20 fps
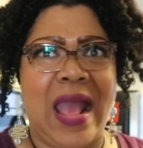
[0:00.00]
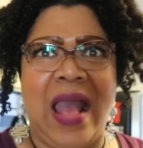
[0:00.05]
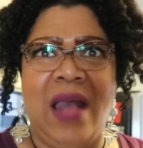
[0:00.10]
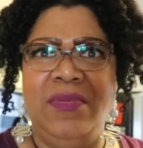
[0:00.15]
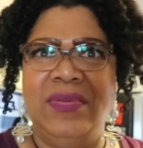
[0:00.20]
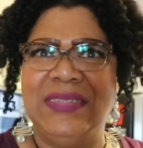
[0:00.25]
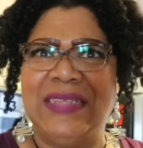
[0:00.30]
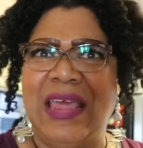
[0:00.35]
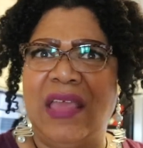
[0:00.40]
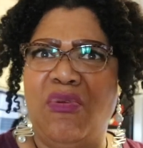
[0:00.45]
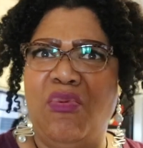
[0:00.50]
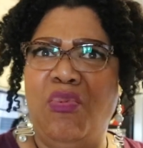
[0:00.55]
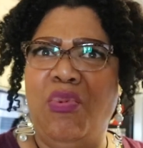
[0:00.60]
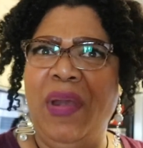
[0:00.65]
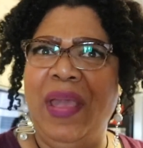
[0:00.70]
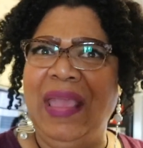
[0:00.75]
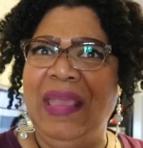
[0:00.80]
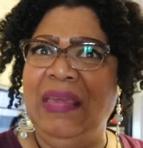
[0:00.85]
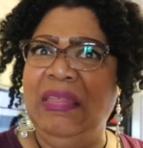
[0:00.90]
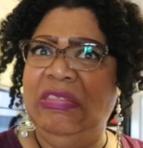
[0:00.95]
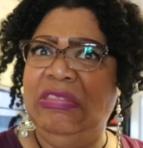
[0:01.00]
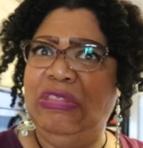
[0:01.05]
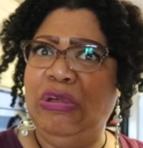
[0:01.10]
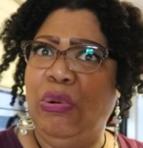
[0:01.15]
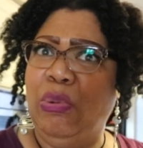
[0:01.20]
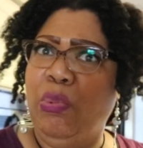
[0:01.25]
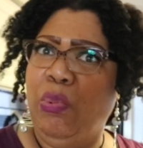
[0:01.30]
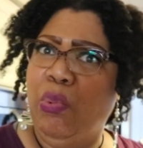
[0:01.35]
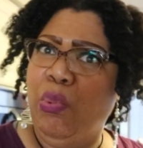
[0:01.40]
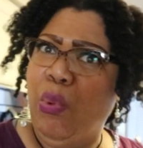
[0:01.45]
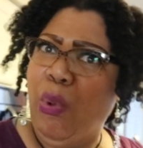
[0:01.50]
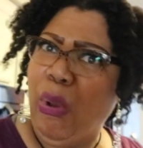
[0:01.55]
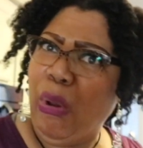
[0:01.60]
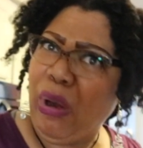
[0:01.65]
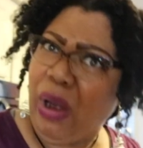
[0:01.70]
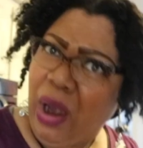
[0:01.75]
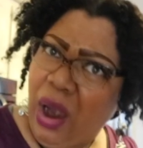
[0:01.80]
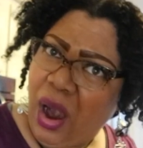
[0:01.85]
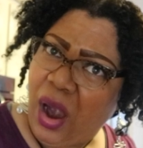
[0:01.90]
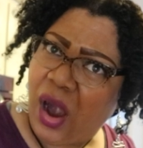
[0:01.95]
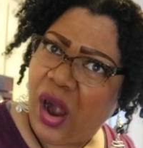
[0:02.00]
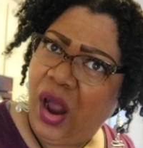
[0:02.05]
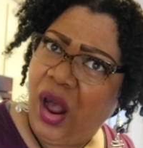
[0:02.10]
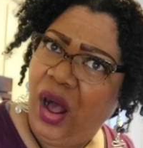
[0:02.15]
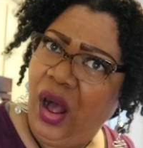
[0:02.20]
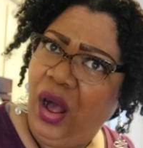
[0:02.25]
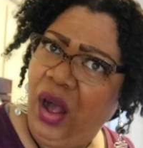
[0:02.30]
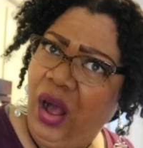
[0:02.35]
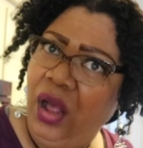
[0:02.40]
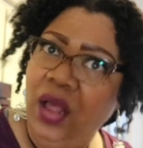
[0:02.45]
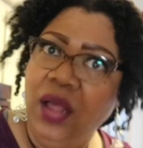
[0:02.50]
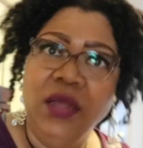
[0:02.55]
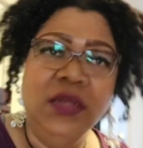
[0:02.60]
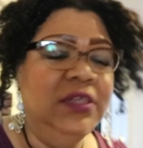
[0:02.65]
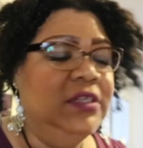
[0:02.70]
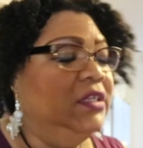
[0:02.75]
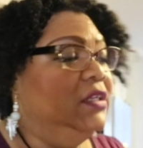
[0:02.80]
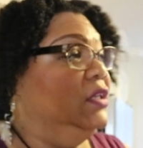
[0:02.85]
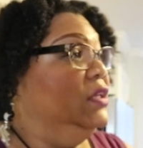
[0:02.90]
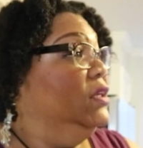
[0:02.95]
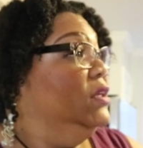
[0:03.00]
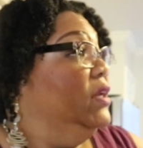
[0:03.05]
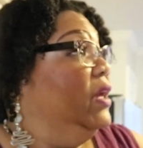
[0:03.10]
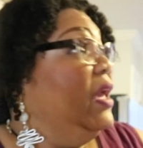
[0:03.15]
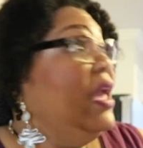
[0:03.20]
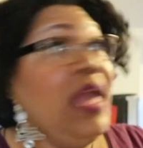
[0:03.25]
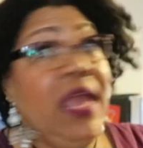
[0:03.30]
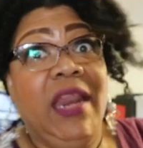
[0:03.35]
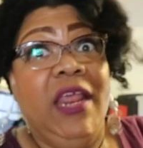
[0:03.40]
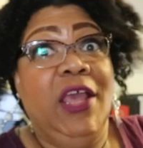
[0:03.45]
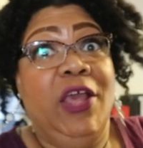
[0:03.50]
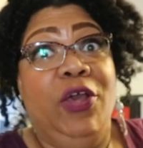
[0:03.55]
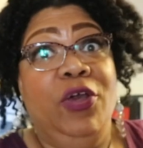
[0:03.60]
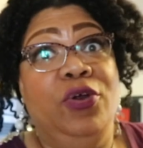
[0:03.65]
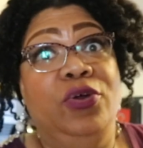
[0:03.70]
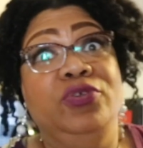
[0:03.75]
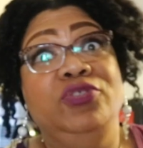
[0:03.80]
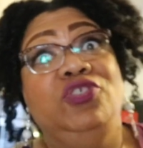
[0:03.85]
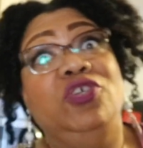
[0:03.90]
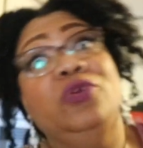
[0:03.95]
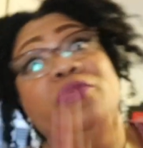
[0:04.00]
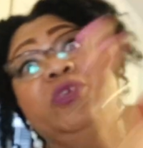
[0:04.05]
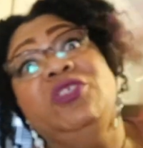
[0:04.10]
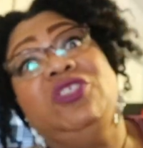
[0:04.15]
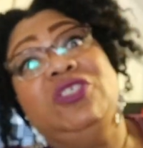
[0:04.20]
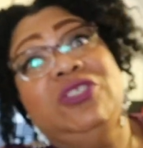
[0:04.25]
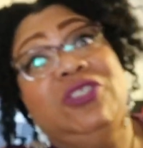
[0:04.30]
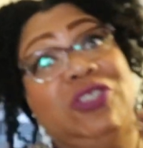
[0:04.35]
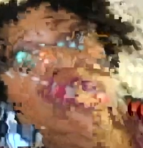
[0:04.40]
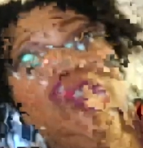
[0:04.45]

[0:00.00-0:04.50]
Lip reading: I was like, what in the world? Anywho, do what you